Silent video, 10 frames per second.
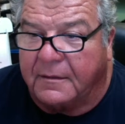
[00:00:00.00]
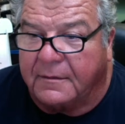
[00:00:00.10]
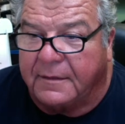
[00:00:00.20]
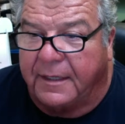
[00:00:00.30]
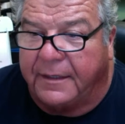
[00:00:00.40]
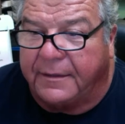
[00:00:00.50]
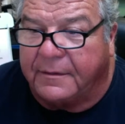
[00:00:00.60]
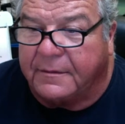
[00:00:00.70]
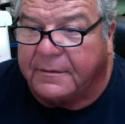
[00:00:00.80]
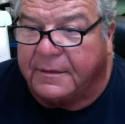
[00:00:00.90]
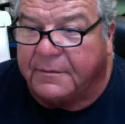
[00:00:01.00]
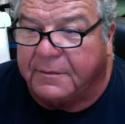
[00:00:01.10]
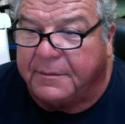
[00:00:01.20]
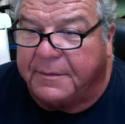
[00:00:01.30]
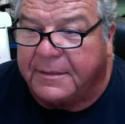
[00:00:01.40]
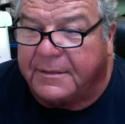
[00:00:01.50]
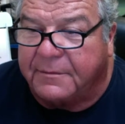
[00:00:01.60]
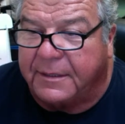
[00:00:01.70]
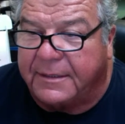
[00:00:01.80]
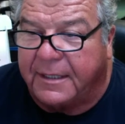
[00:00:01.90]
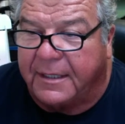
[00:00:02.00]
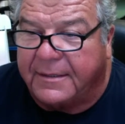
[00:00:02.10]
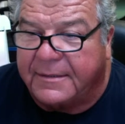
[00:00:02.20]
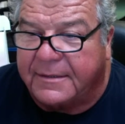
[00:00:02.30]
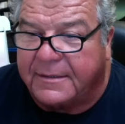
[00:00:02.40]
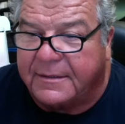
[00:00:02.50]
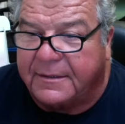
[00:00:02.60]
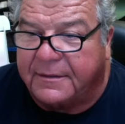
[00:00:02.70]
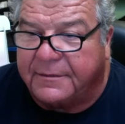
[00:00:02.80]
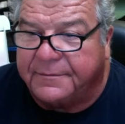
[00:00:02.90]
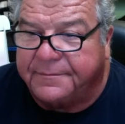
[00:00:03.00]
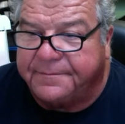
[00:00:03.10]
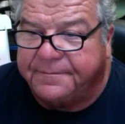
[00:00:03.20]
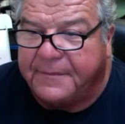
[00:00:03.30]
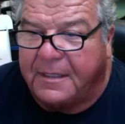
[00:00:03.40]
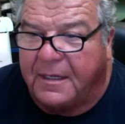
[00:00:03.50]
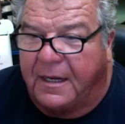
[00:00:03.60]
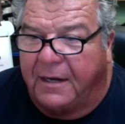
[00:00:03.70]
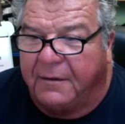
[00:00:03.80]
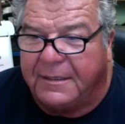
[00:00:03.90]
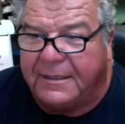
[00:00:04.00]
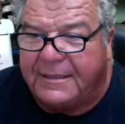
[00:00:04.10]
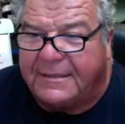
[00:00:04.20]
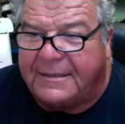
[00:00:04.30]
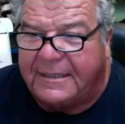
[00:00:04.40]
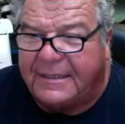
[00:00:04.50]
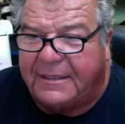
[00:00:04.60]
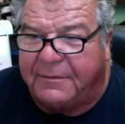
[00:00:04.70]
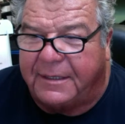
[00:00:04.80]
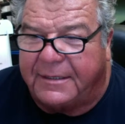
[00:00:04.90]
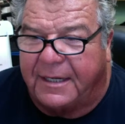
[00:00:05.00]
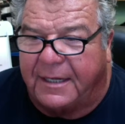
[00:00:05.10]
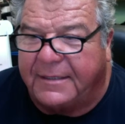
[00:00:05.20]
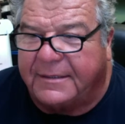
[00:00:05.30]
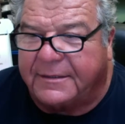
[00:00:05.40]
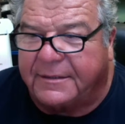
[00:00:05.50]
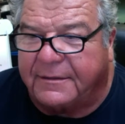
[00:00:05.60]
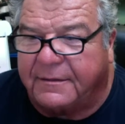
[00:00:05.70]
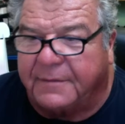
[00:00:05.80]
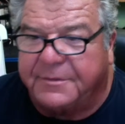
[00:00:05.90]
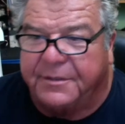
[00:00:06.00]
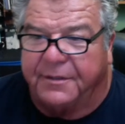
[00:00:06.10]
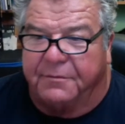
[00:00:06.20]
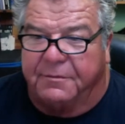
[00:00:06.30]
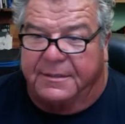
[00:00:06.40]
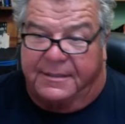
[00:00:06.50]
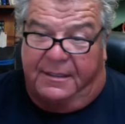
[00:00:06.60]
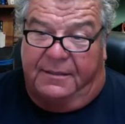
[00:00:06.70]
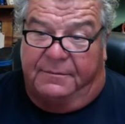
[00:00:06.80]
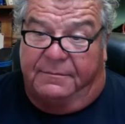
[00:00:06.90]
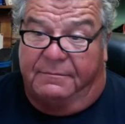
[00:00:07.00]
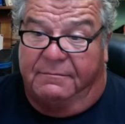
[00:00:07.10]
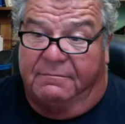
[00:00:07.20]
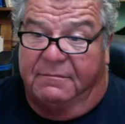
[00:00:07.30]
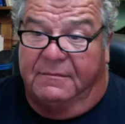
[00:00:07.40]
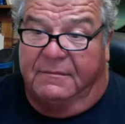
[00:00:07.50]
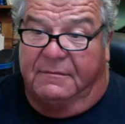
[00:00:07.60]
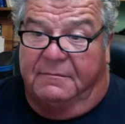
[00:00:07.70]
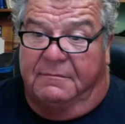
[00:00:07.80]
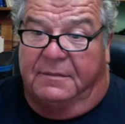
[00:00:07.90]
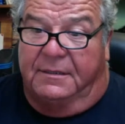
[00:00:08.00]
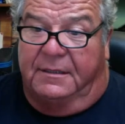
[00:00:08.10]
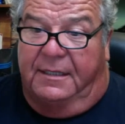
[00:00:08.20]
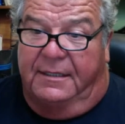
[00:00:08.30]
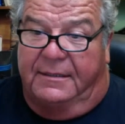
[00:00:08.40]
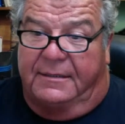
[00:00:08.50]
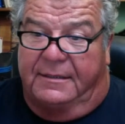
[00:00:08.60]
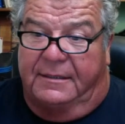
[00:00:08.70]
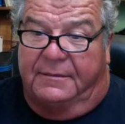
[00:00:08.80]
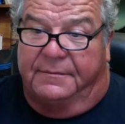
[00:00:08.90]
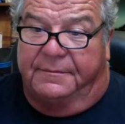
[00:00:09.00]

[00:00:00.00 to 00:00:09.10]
Daniel, did we miss red tides this year? I really didn't see any red tides this year. I'm sure there was some, but I didn't see them.